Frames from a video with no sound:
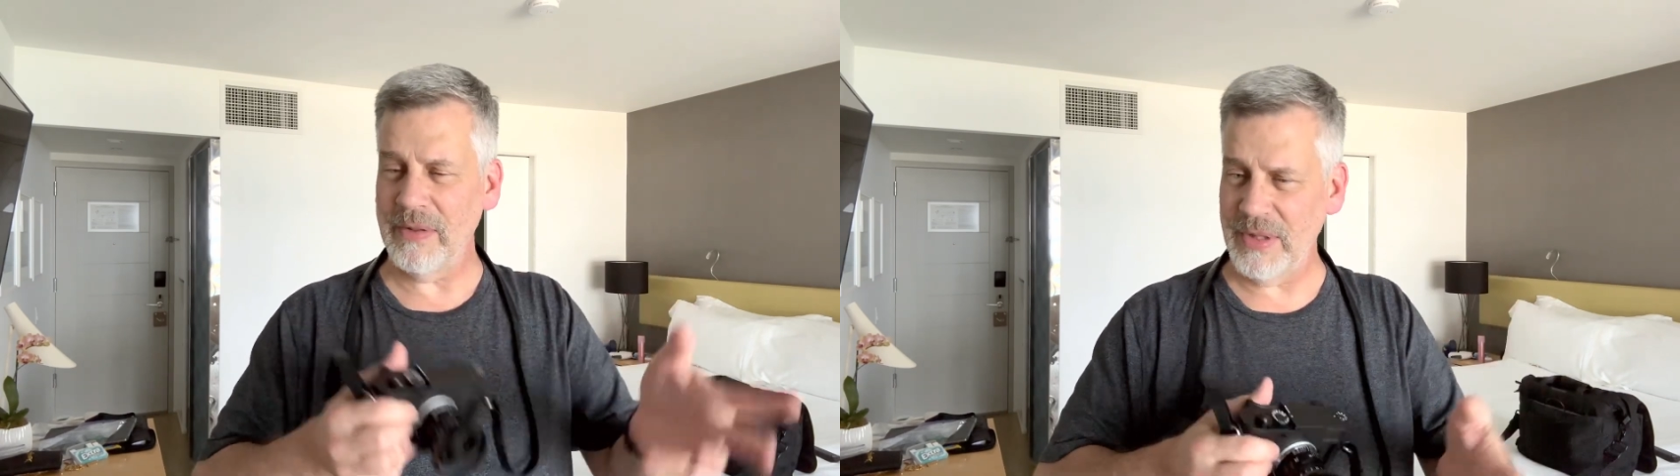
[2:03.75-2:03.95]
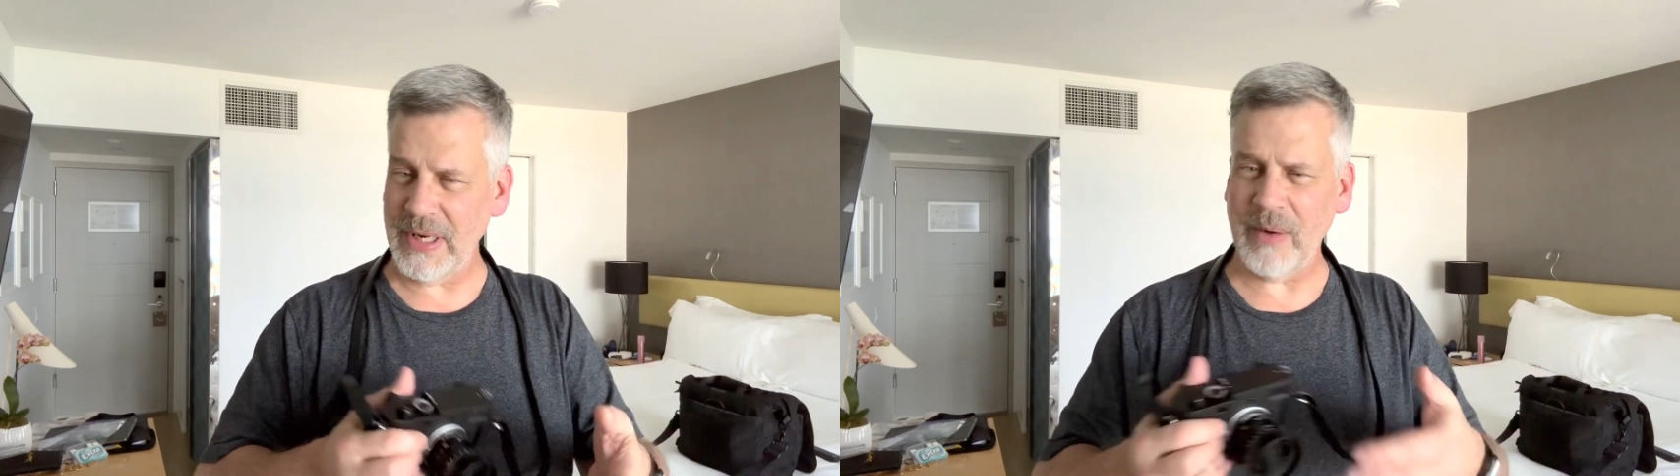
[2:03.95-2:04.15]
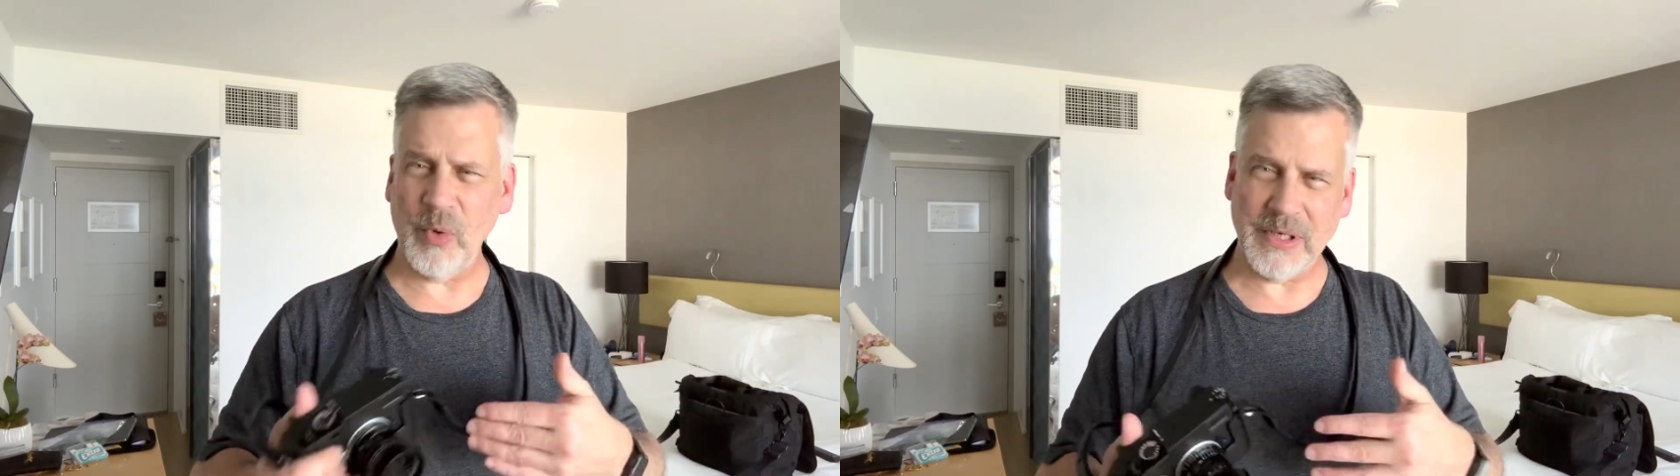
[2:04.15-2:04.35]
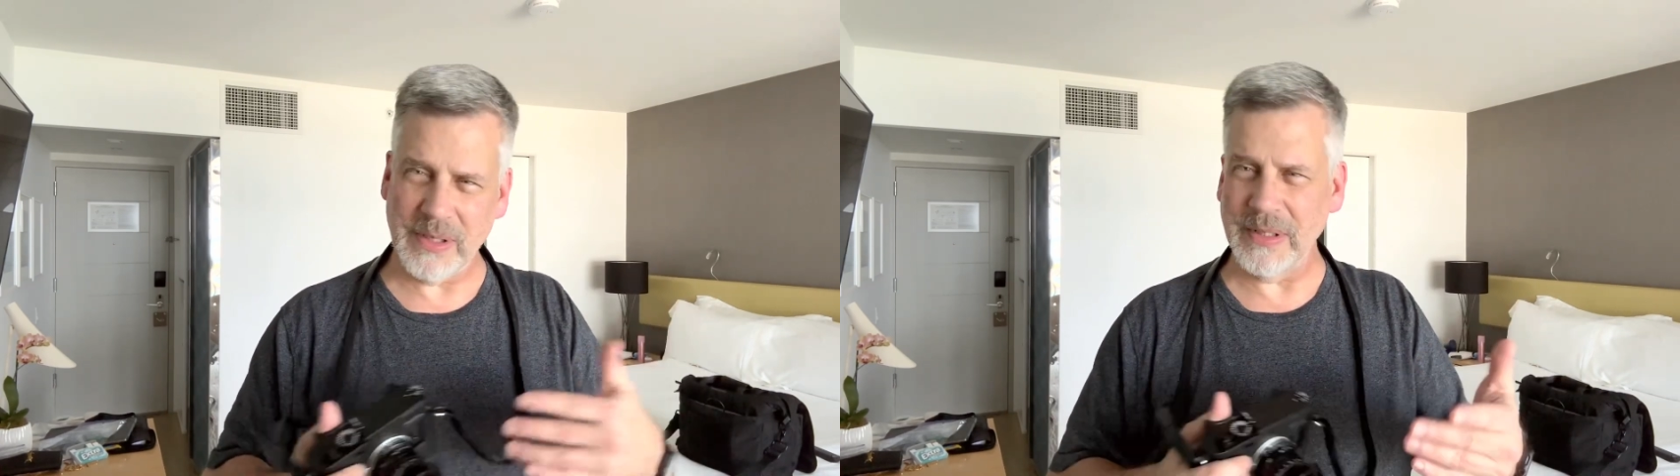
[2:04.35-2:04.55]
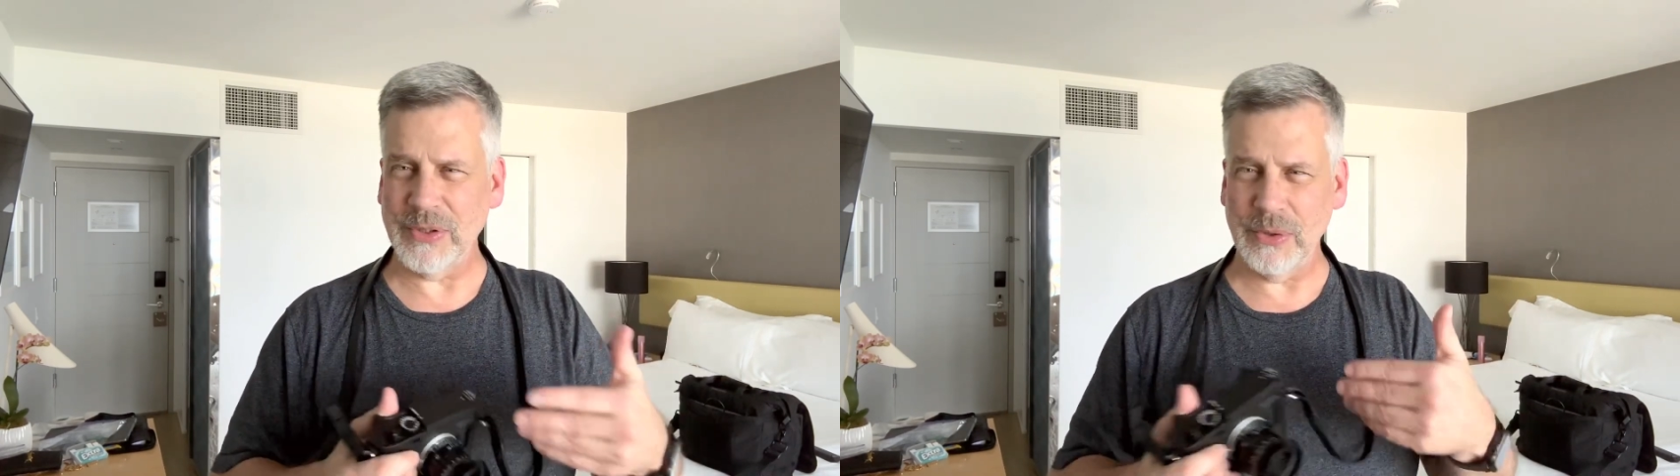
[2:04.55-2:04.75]
then I went
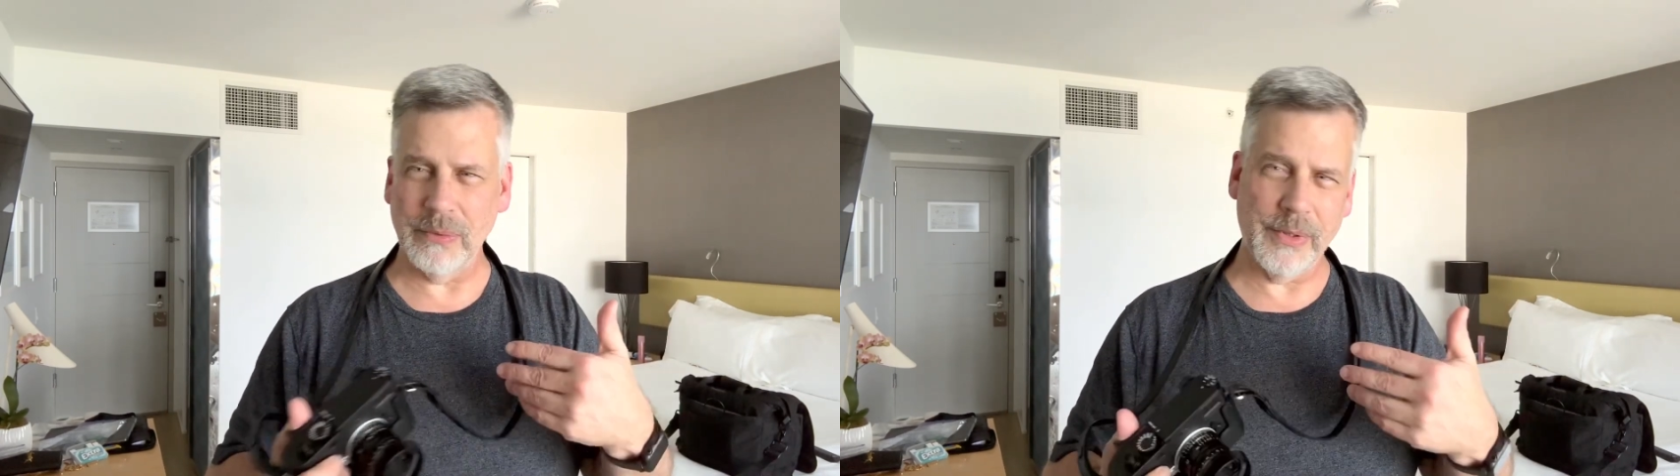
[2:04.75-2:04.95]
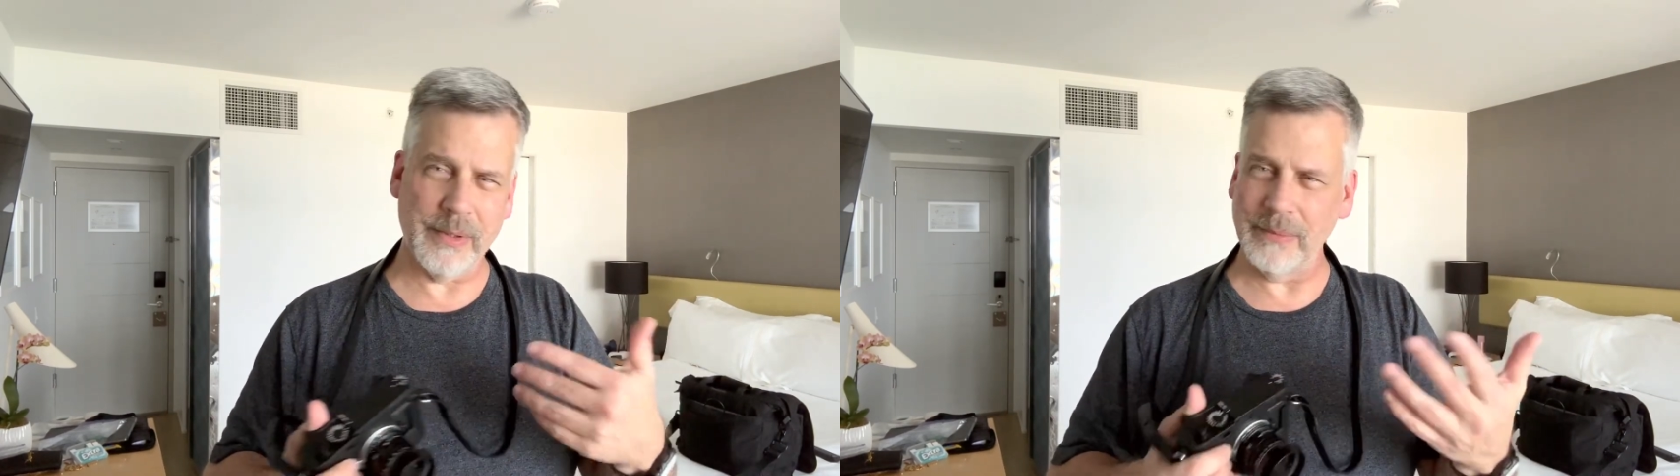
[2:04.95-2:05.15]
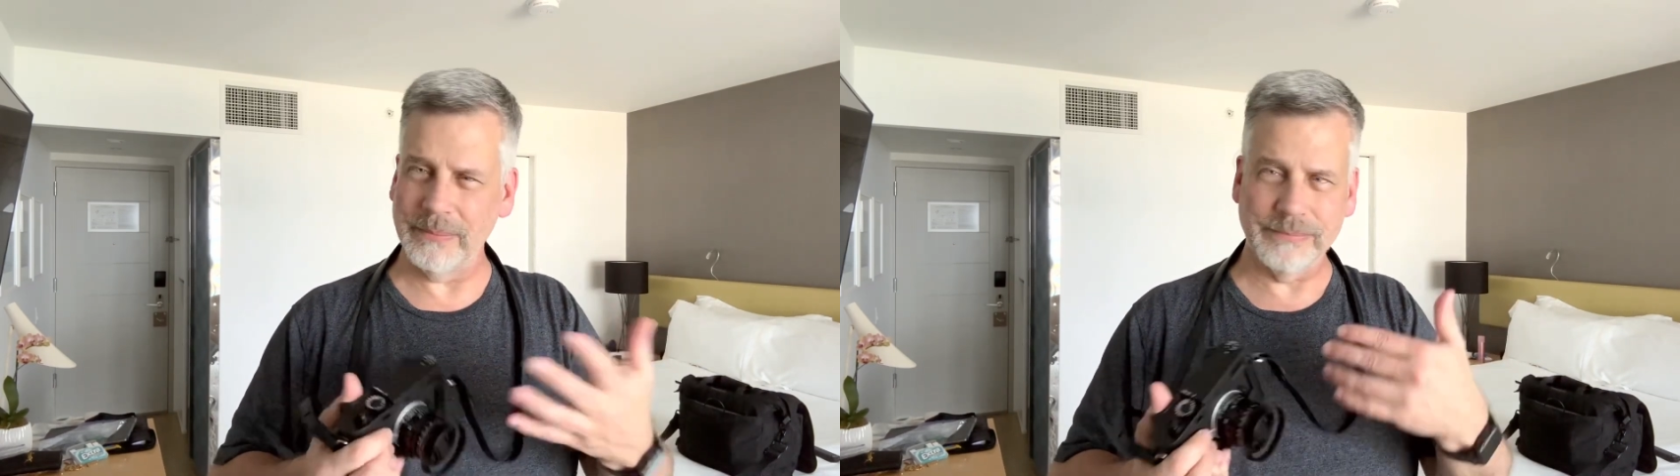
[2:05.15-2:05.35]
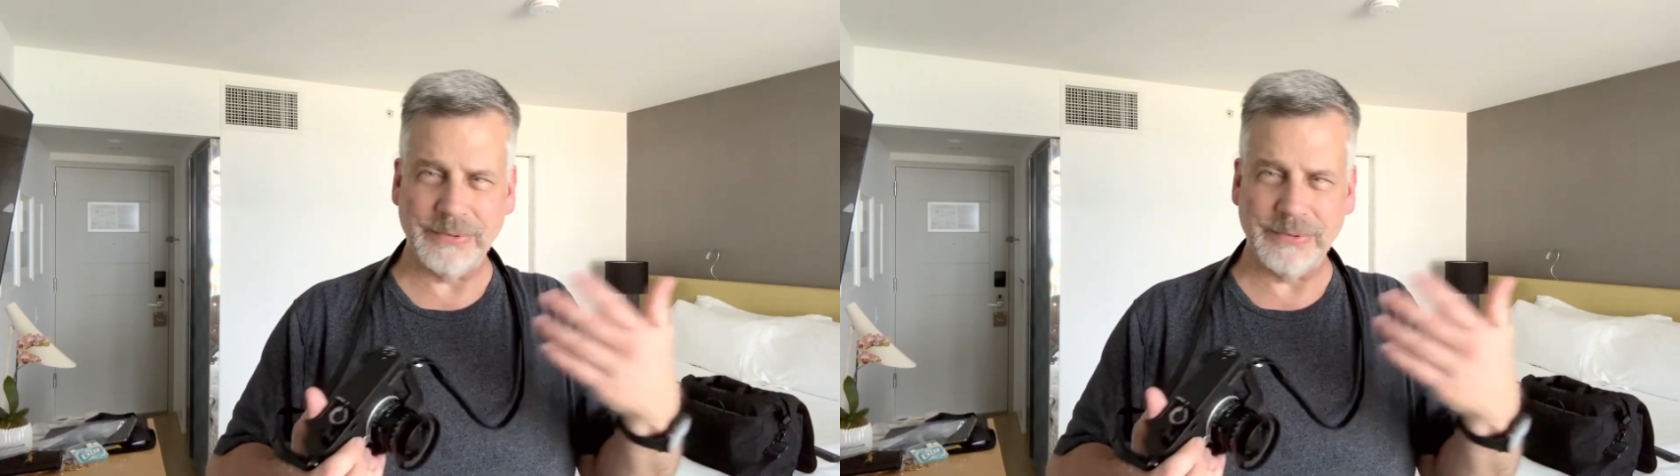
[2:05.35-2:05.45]
into the